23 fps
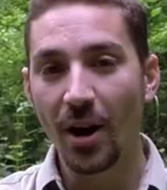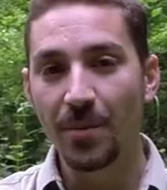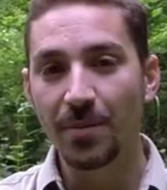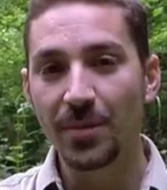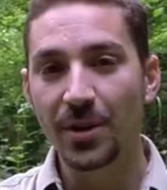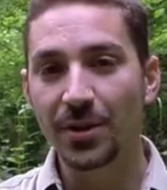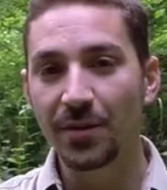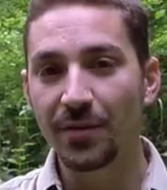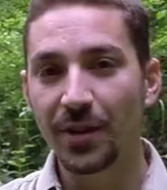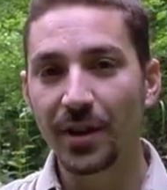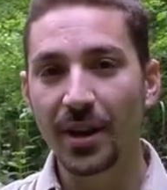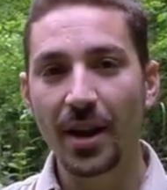hope
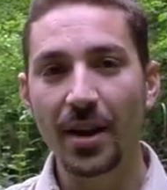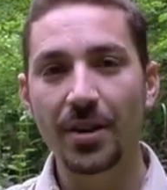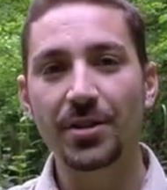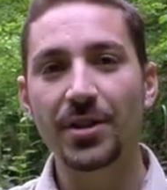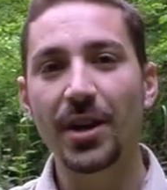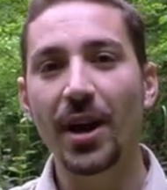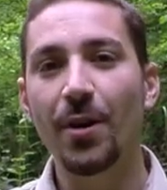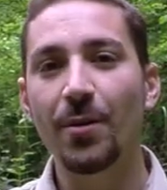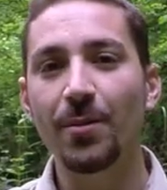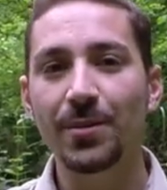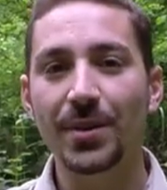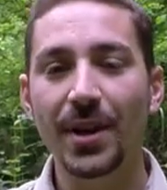this
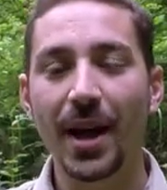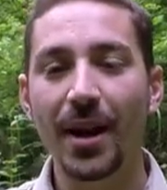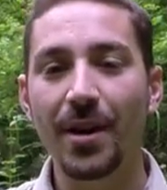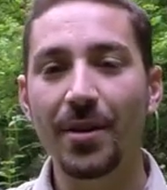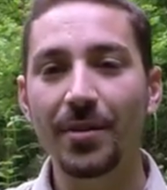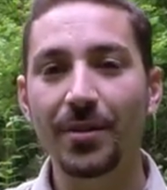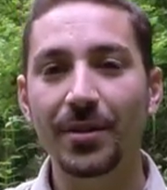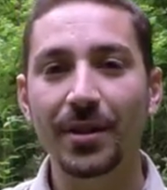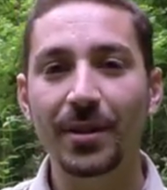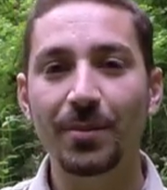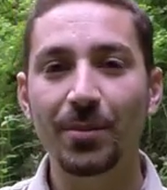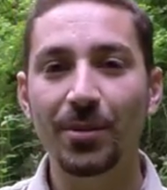video's helped
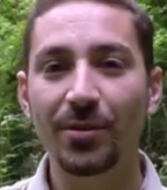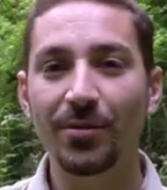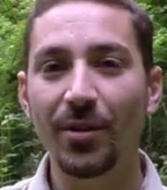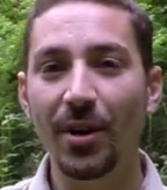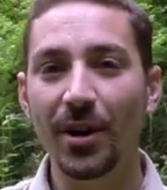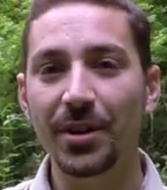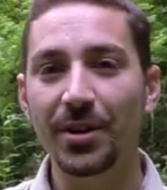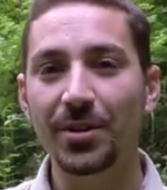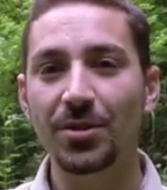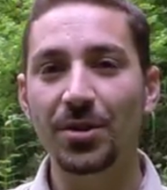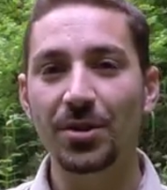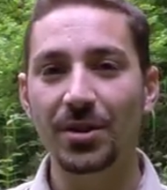out and
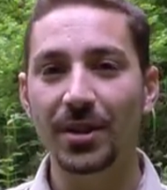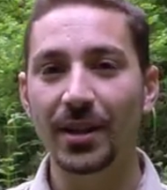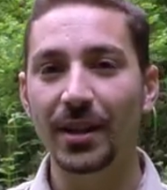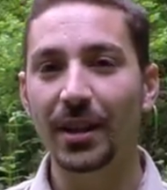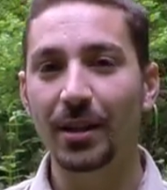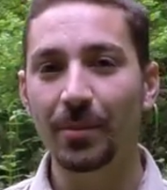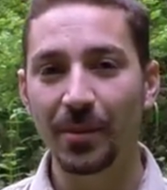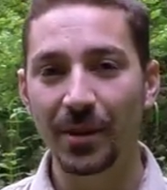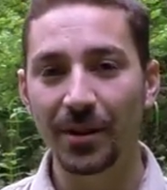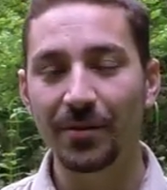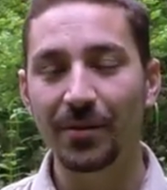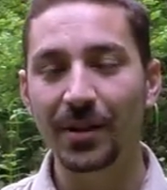provided just a
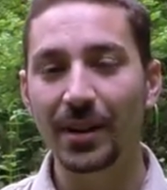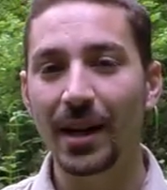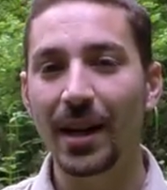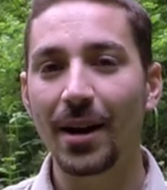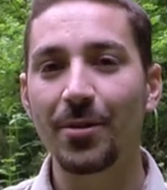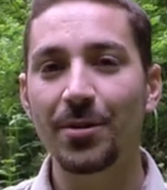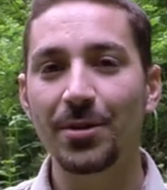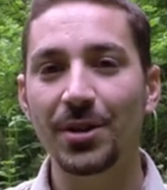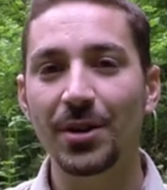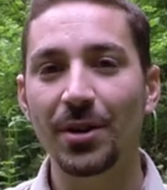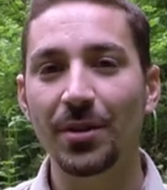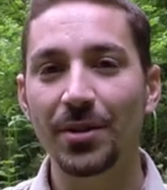little bit of
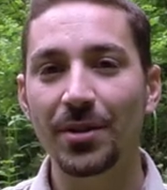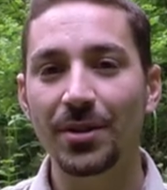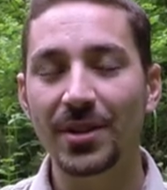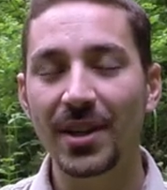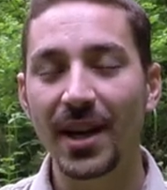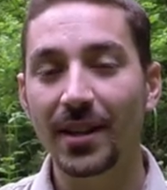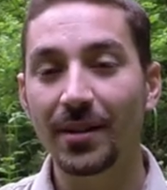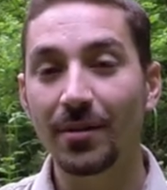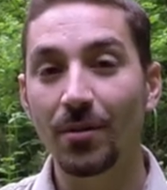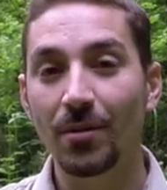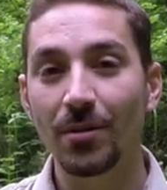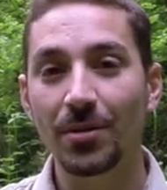clarity on the
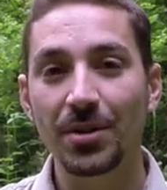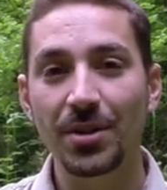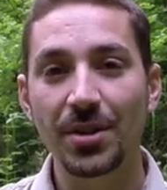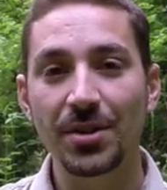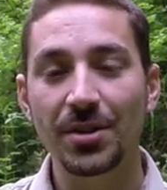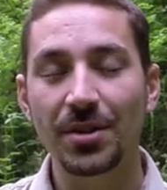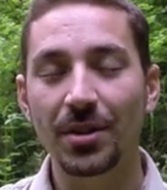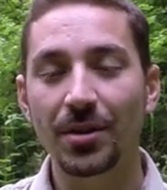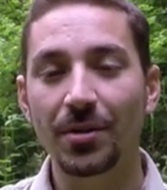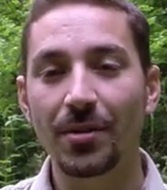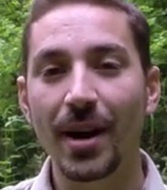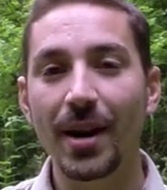
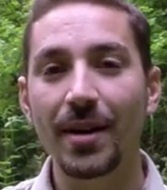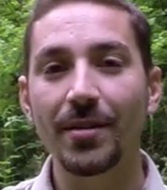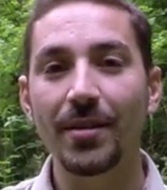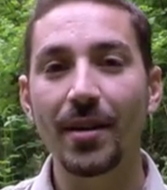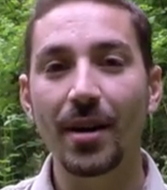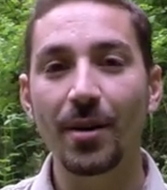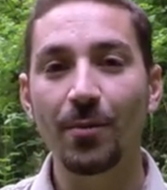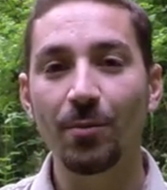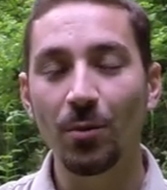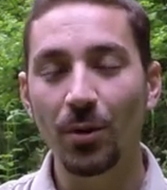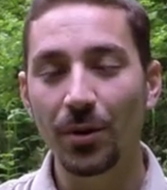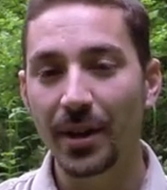technologies that are out
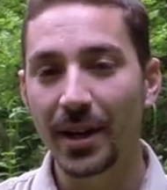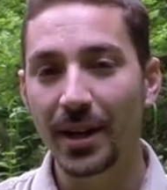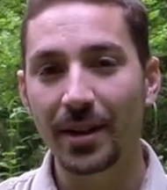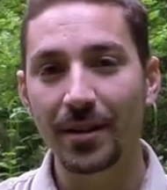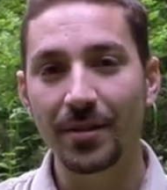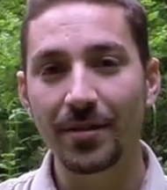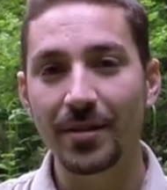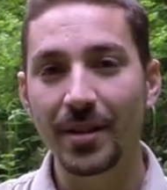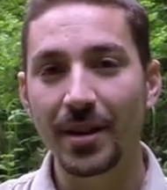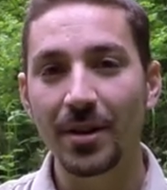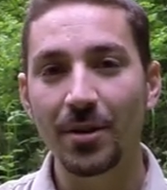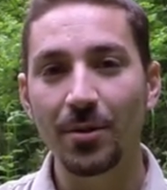there and what they
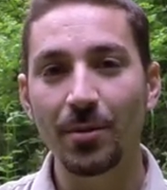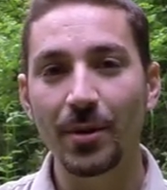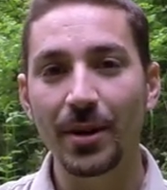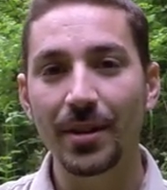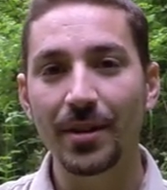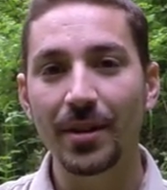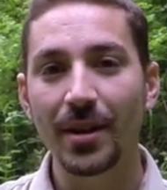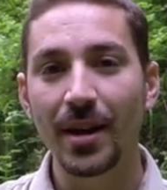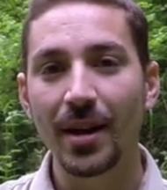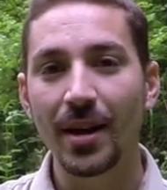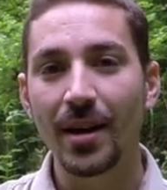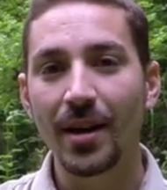can deal
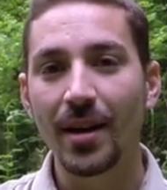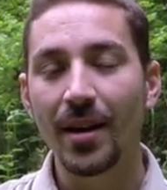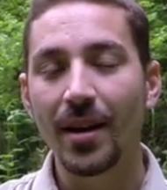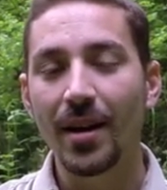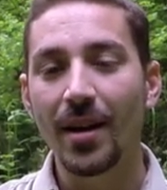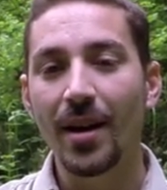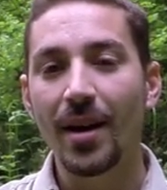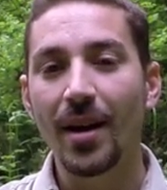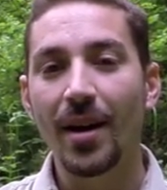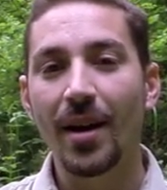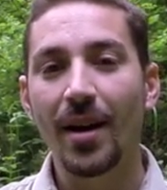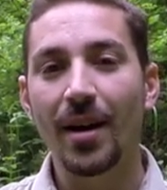with.
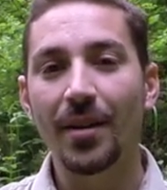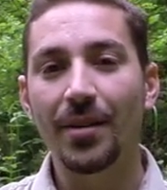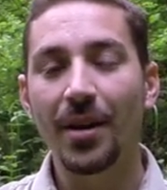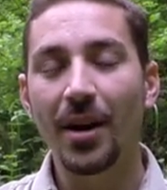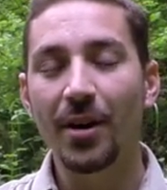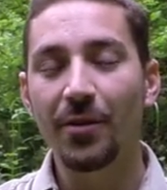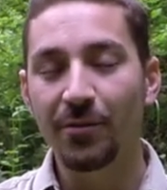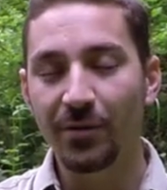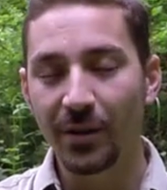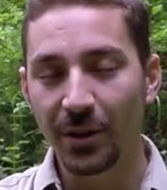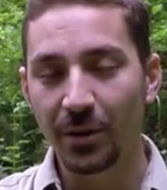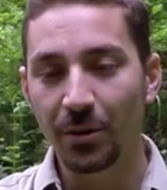And
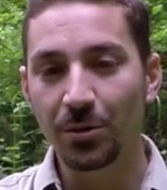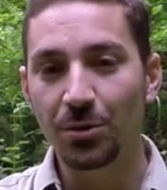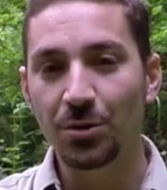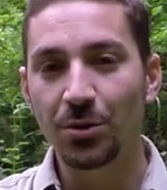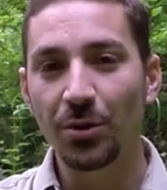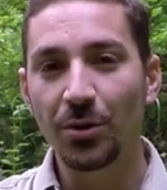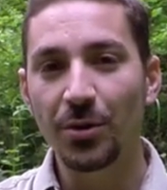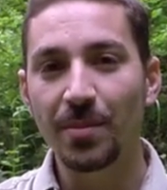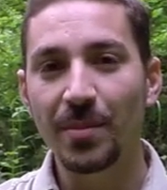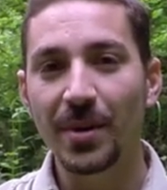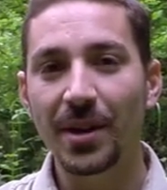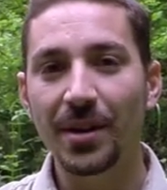hopefully you'll
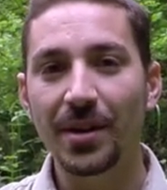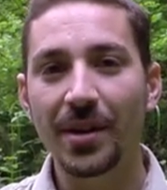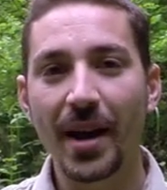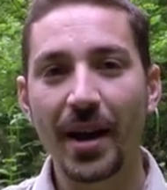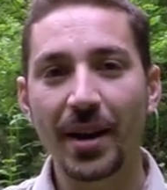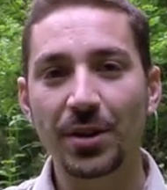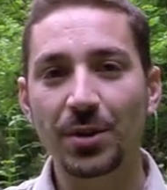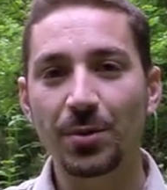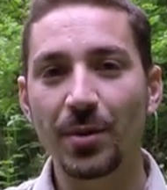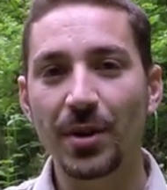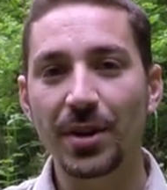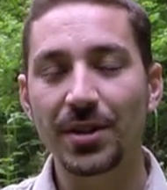join me in
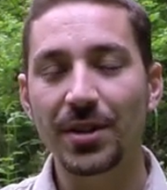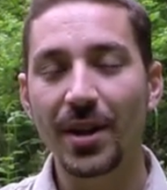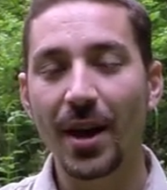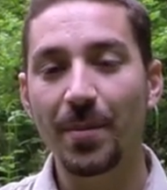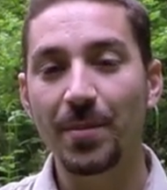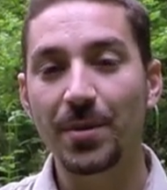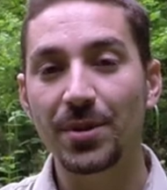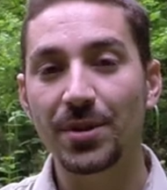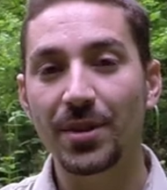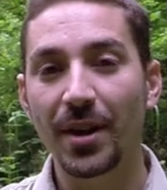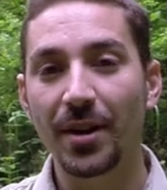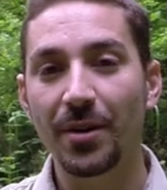next week's
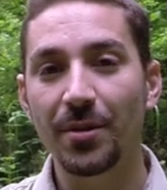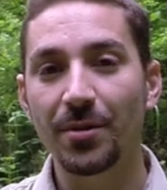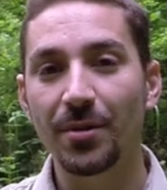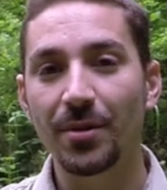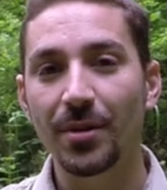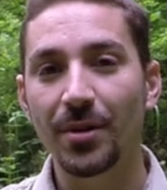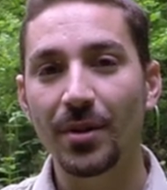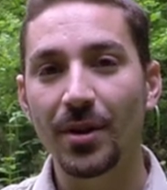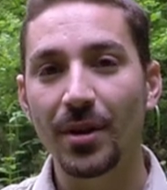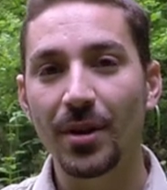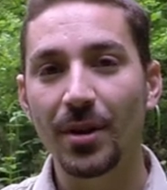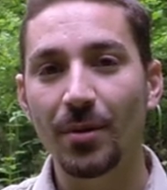episode,
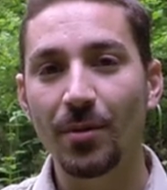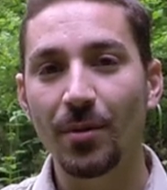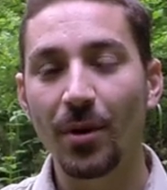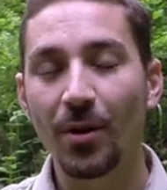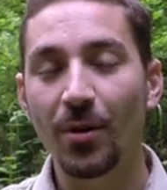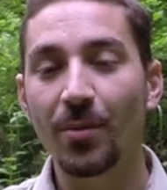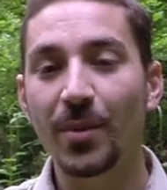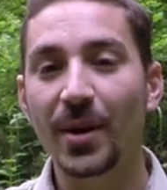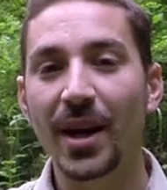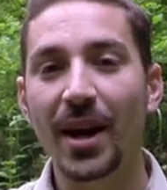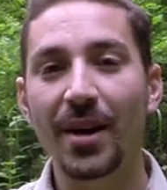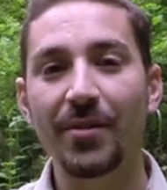where
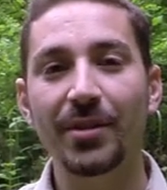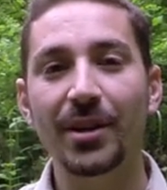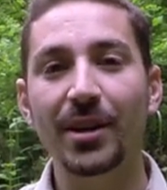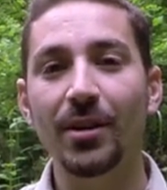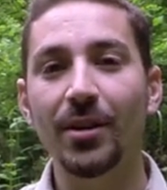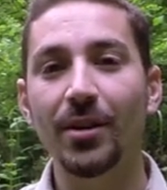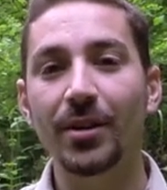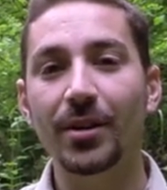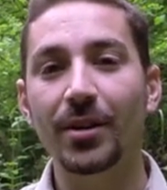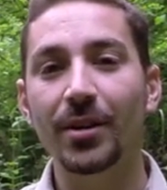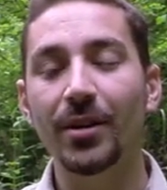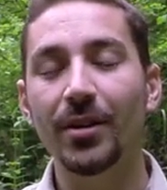we'll be having a
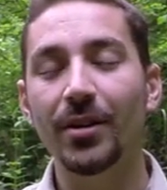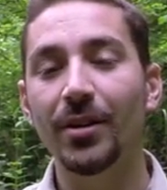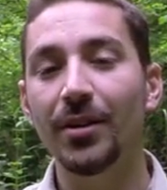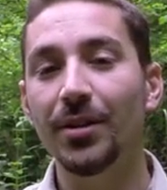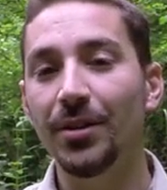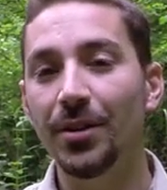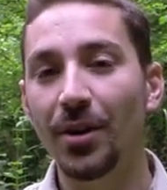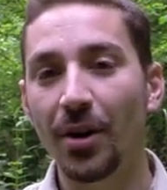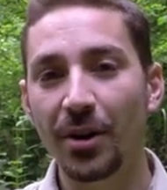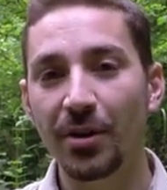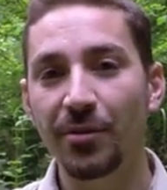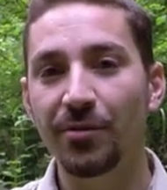look at
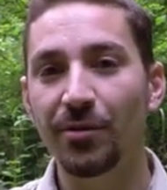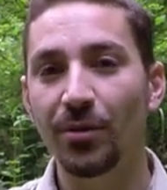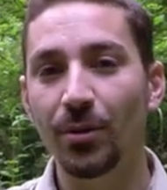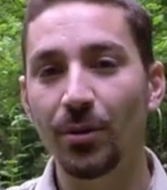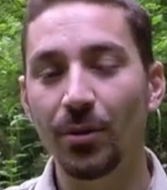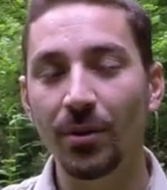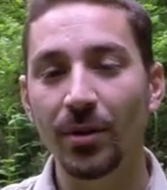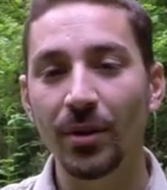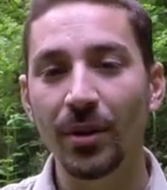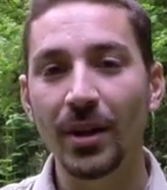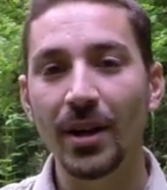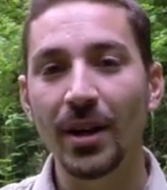knife
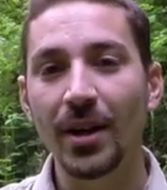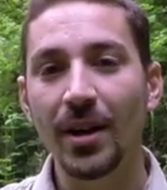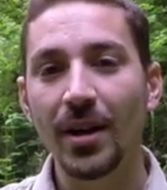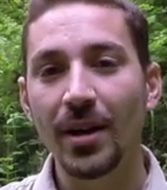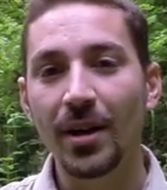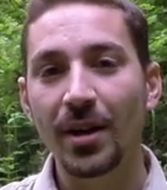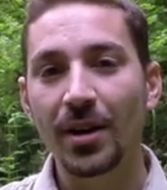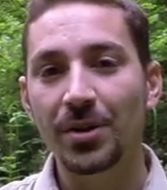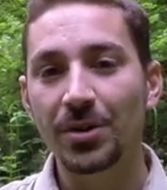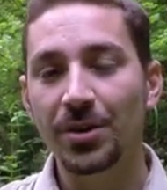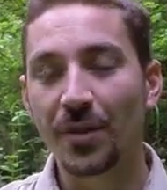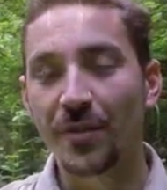lore.
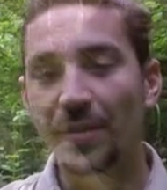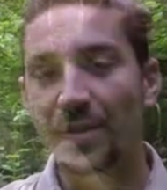Because